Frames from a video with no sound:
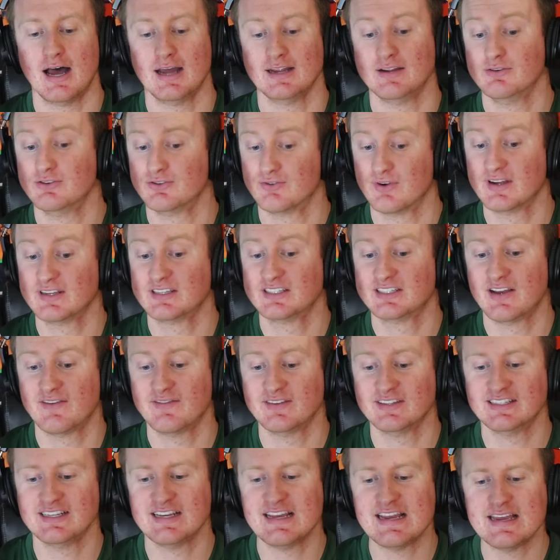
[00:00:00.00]
He was ranked
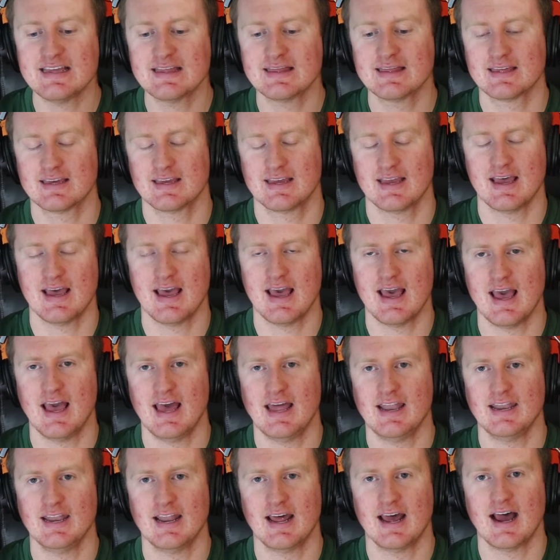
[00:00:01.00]
17th,
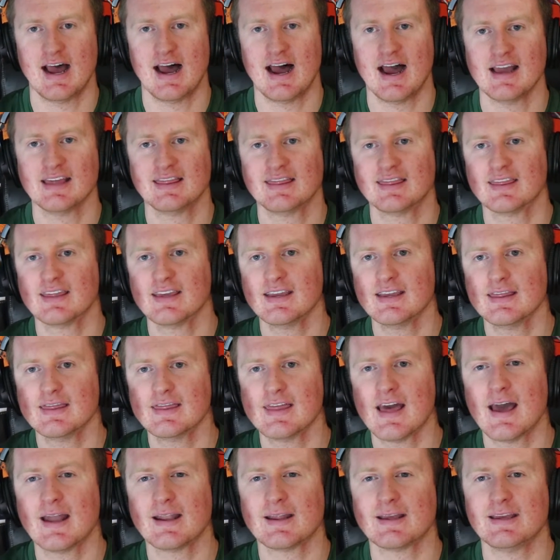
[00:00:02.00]
and I
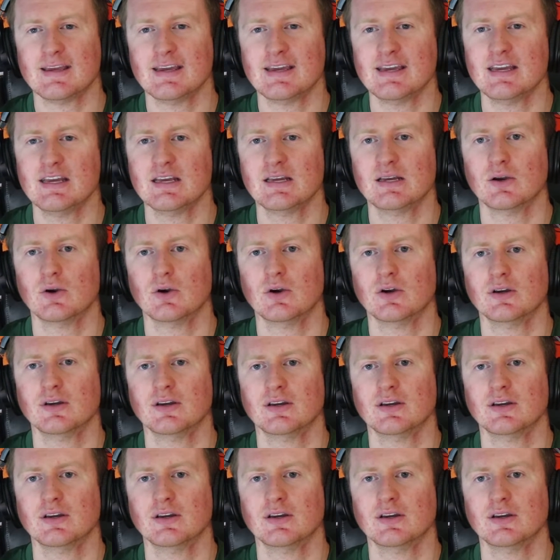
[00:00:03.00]
think that he